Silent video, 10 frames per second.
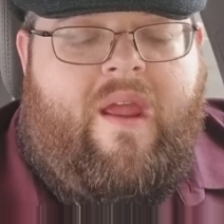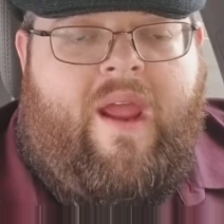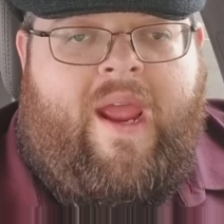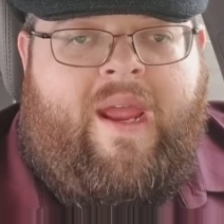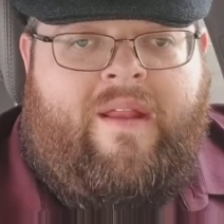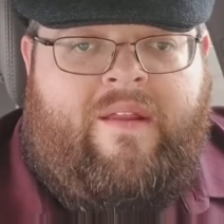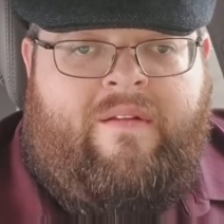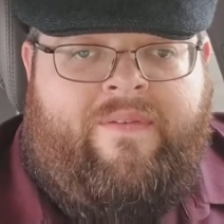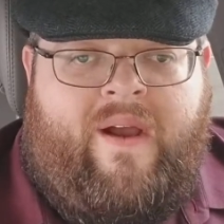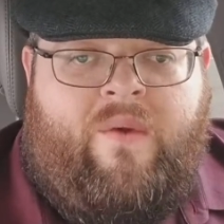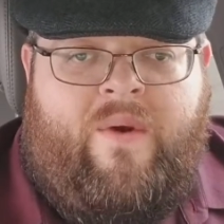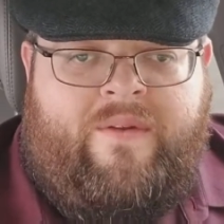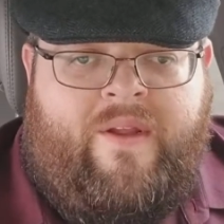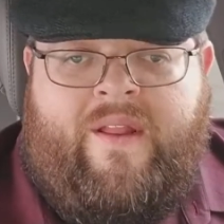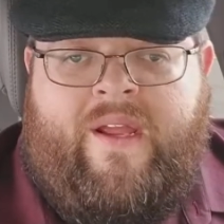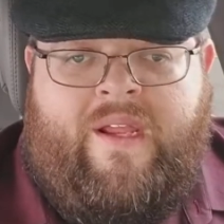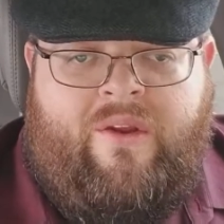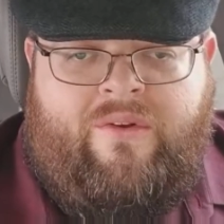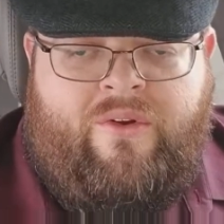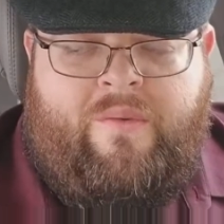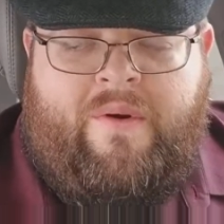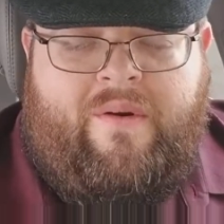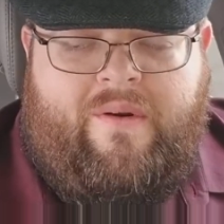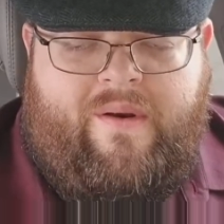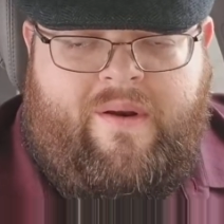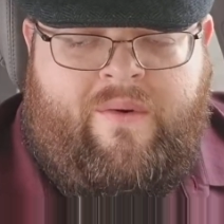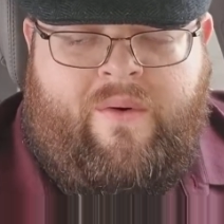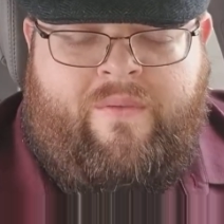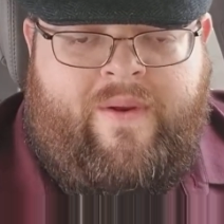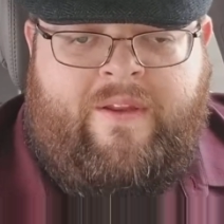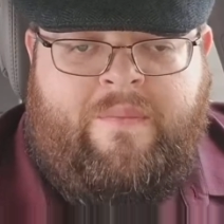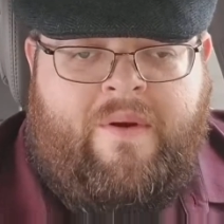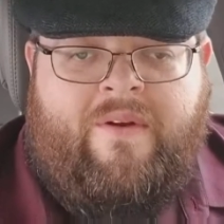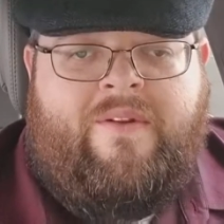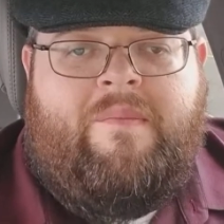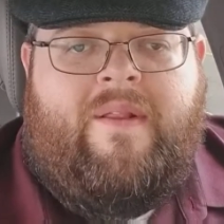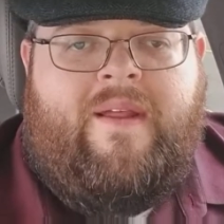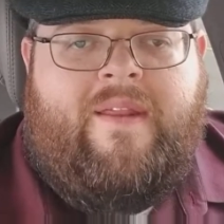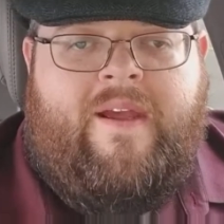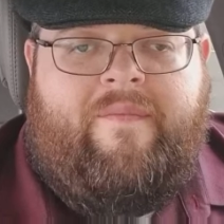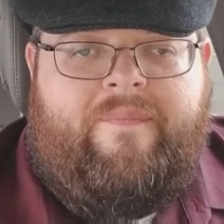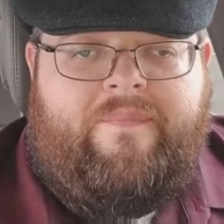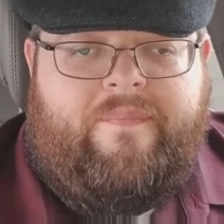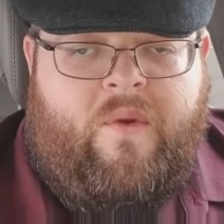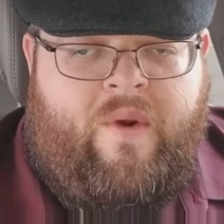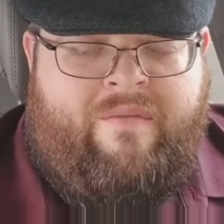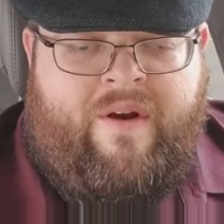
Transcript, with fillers: and then follow us on like YouTube or, or Facebook or something like that, one of